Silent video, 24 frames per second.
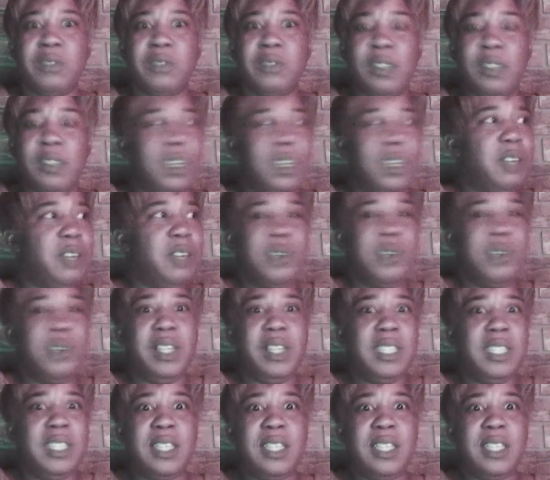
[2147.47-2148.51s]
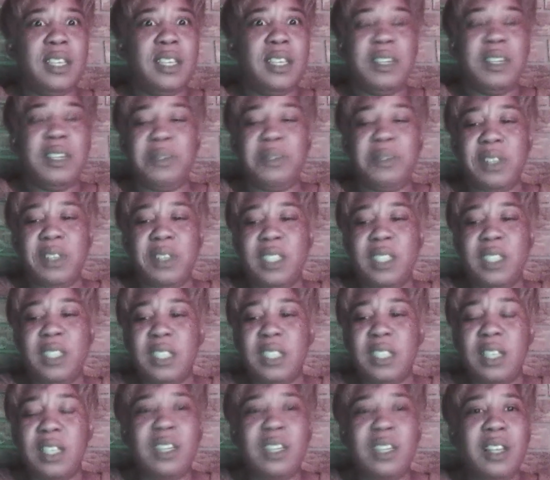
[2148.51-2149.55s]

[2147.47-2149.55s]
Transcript: It really did. It really did.